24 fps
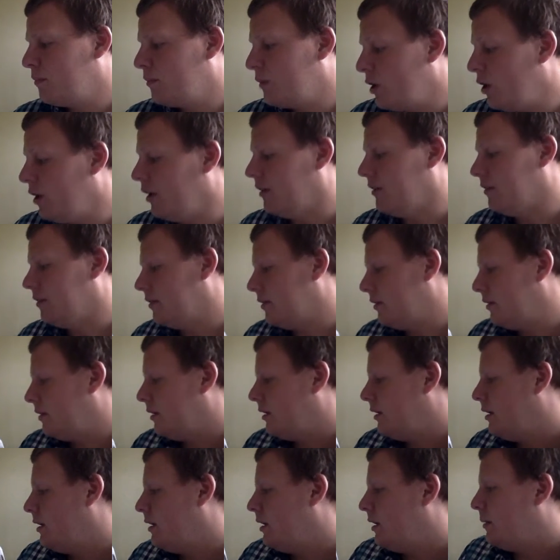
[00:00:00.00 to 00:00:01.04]
Good.
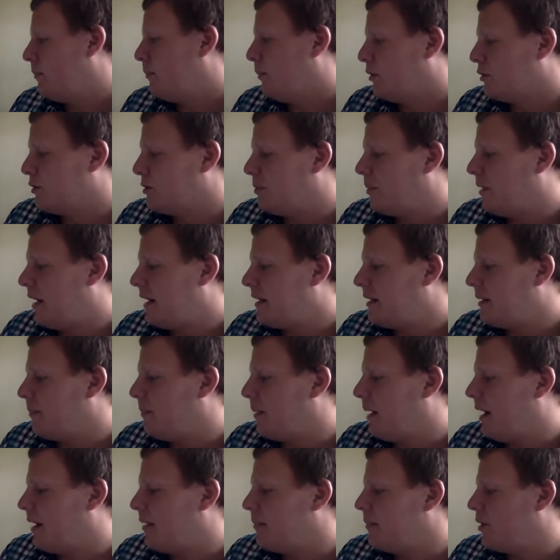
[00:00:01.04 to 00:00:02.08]
Multiplying the
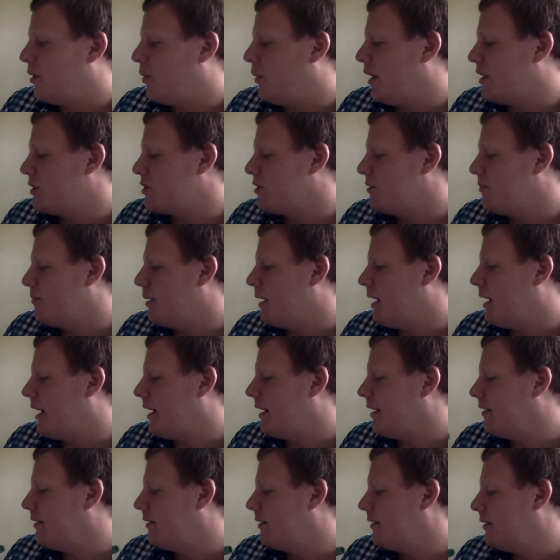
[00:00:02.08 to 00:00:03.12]
bottom equation
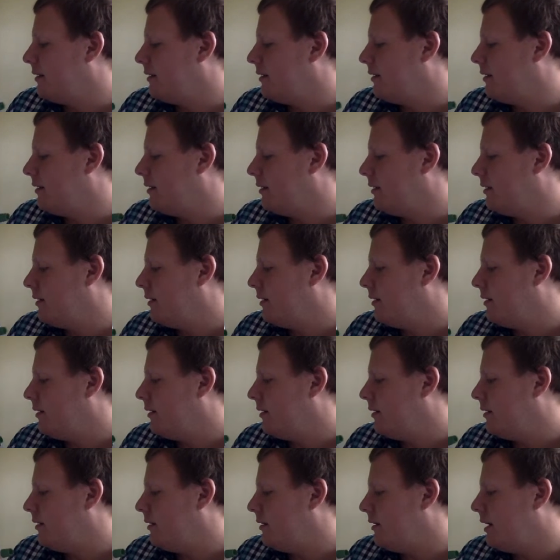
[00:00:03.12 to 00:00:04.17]
by
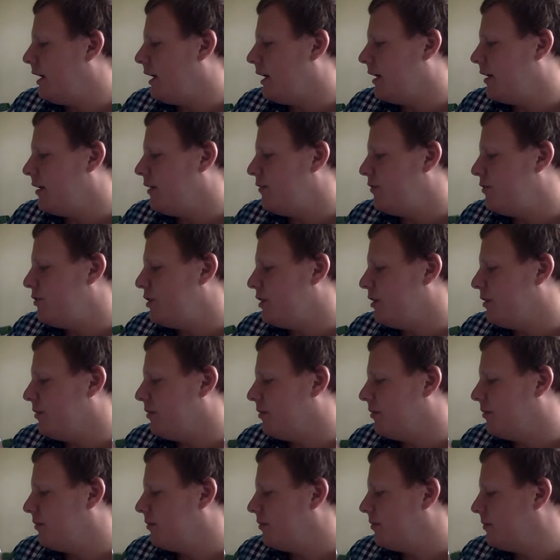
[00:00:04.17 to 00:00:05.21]
negative 2.
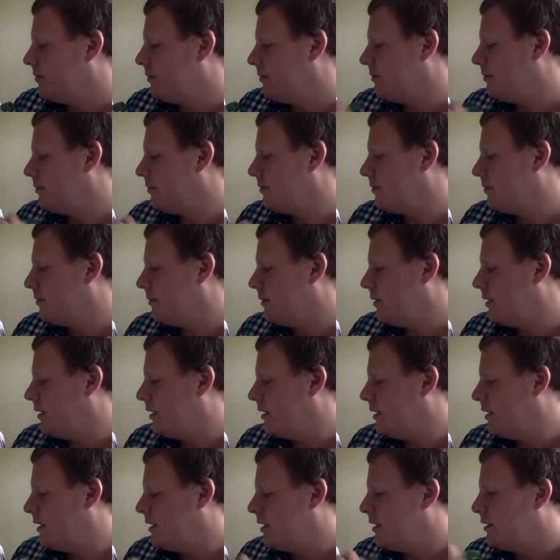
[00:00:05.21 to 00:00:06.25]

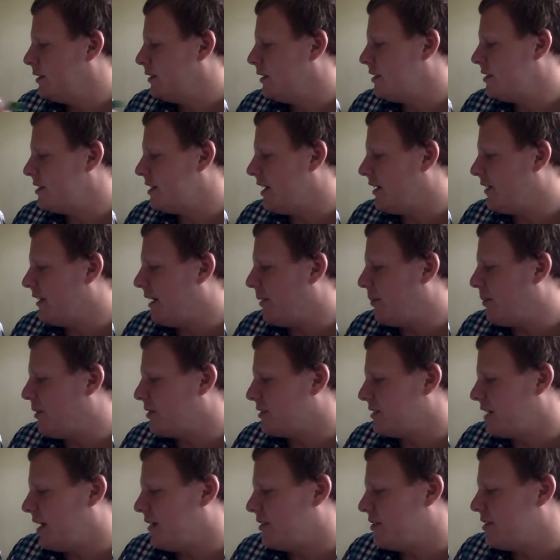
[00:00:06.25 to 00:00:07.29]
So let's see how that
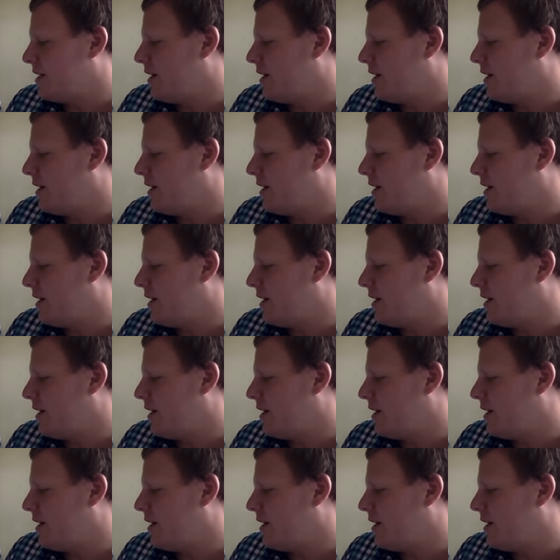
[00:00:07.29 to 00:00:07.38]
works out.